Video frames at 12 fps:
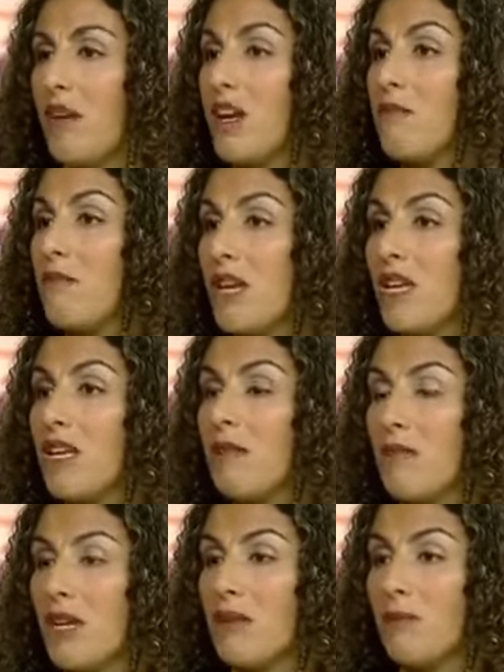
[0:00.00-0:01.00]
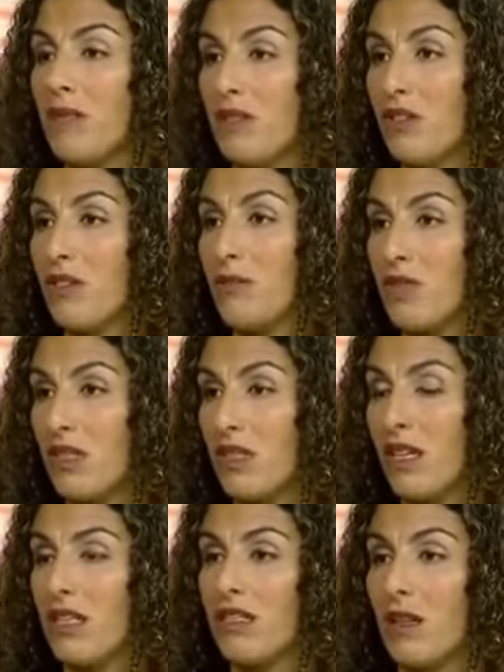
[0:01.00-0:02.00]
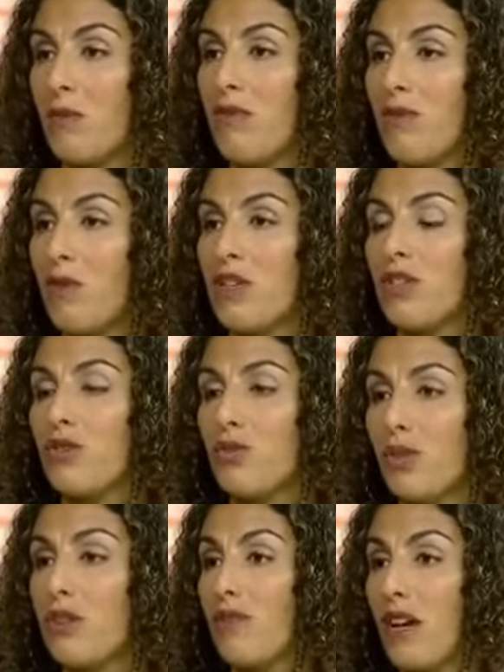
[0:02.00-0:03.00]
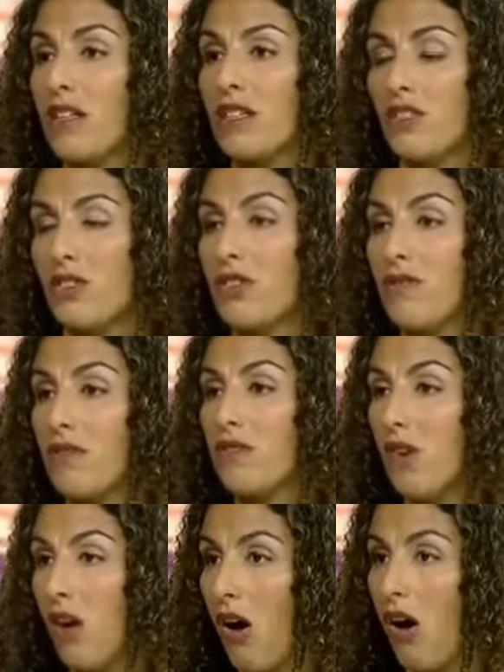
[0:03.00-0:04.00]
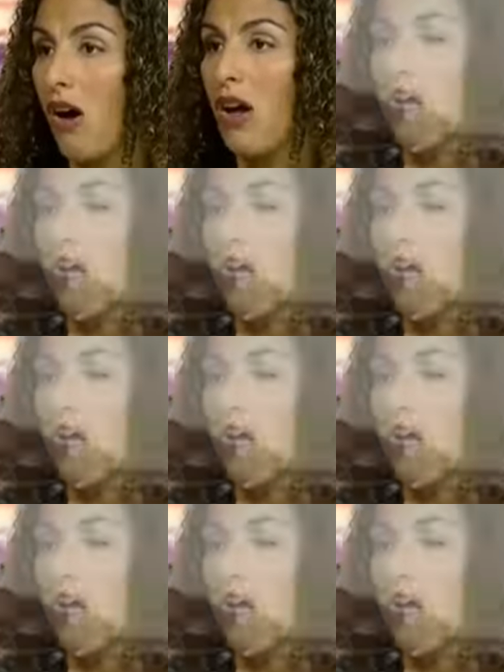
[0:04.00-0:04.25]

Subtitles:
and made many, many political mistakes, some of which were in violation of the law.